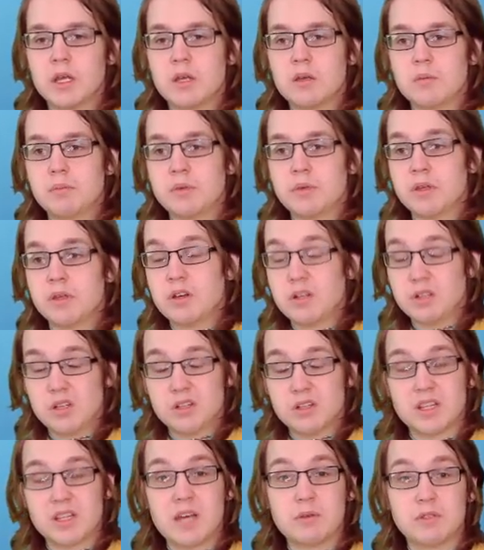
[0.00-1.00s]
But a lot
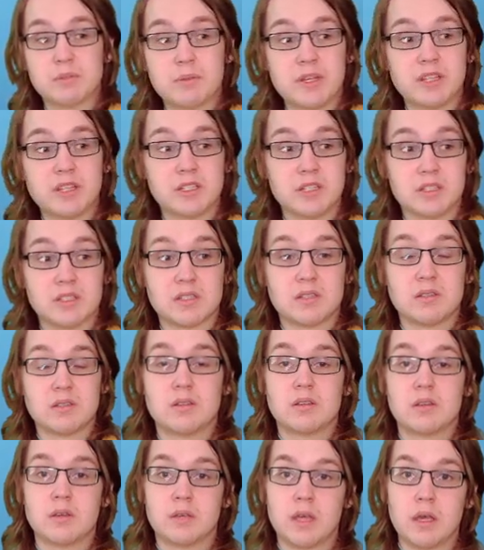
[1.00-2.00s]
of that was mainly just,
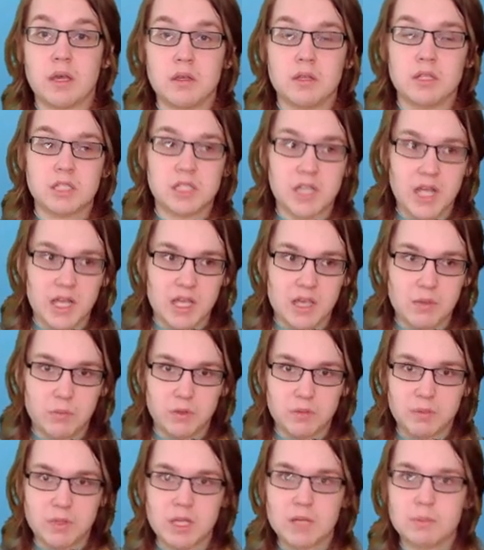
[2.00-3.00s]
okay, check in
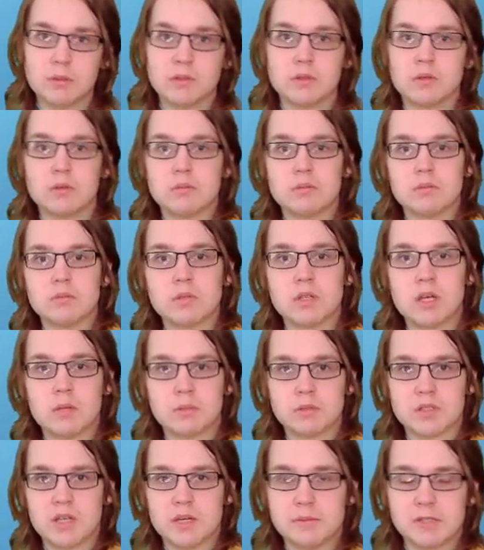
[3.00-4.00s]
with people a
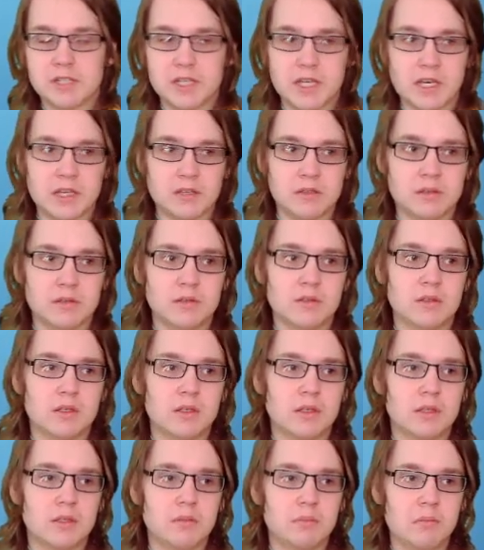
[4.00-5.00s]
couple times a day,
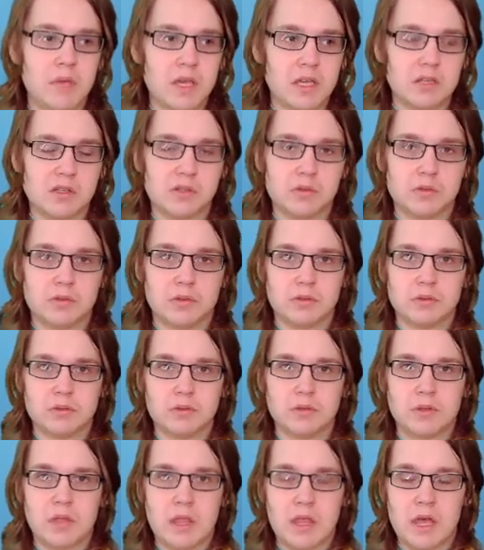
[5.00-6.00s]
make sure
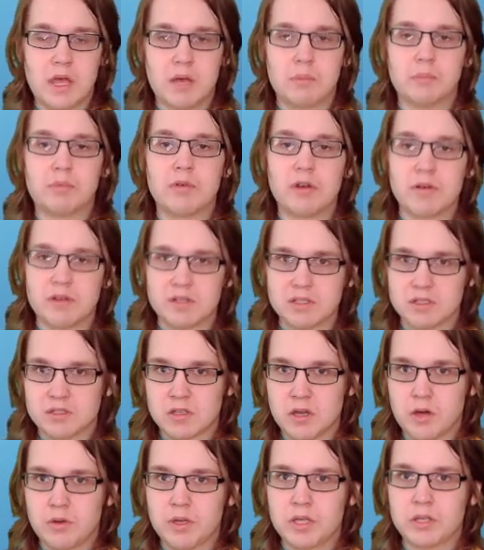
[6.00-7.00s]
that progress is
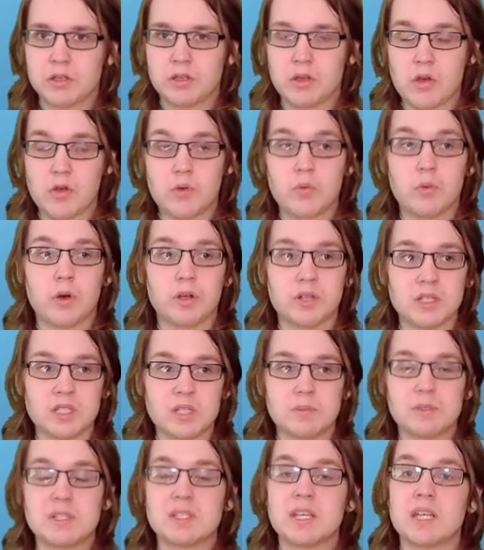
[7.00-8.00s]
going, know what needs to
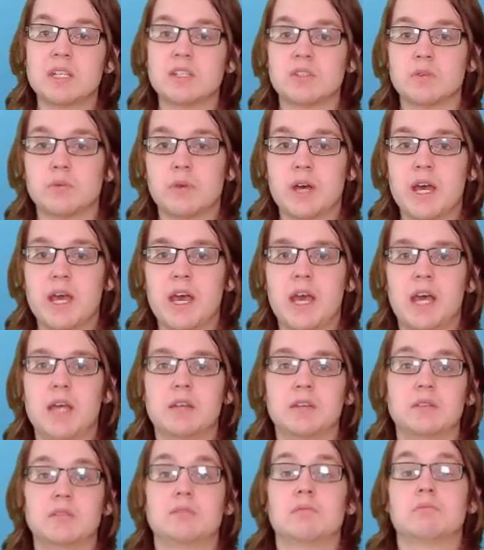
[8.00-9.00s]
be sent to where,
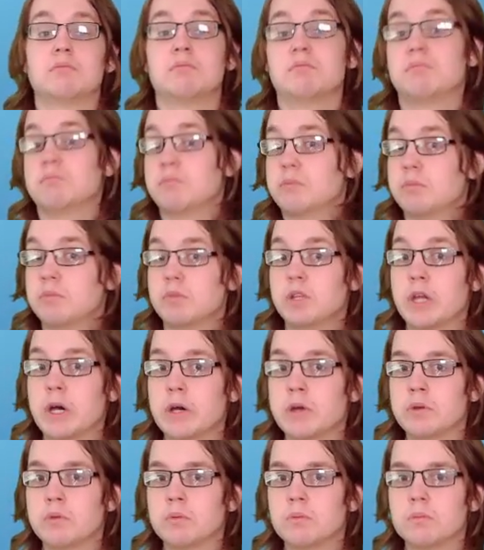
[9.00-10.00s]
and
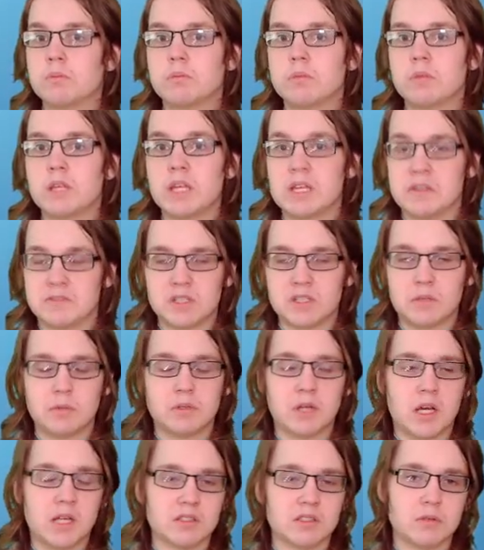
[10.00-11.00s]
know if someone
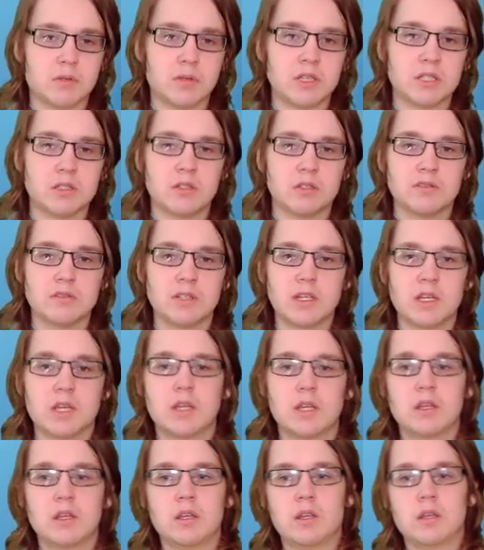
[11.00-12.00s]
asks a question of,
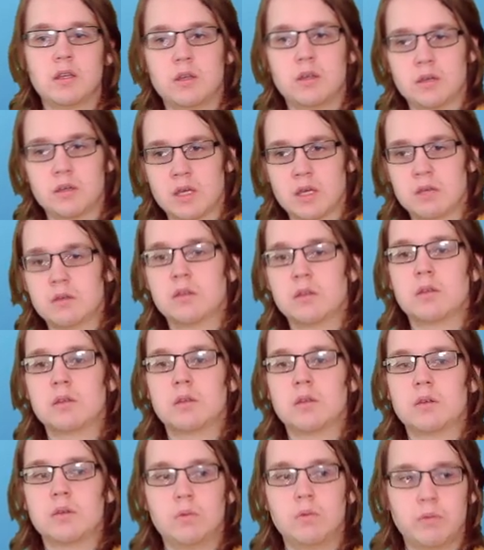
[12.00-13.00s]
okay,
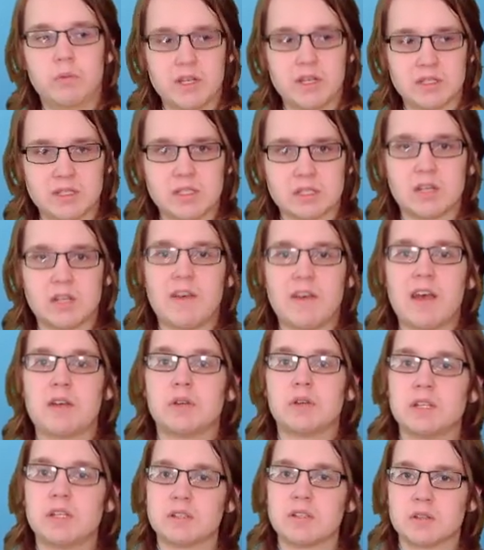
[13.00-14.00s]
where's this stuff, how do
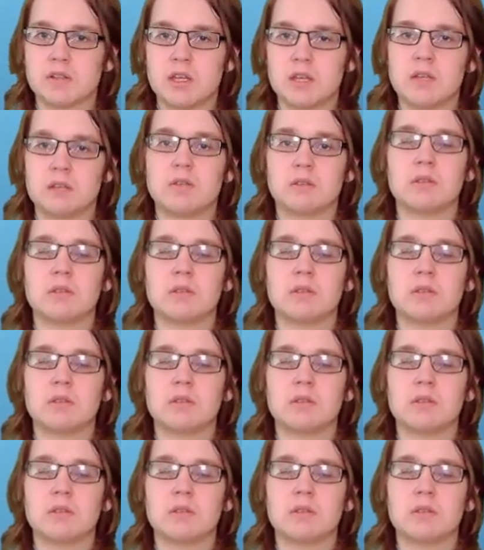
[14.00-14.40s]
I need to hook in?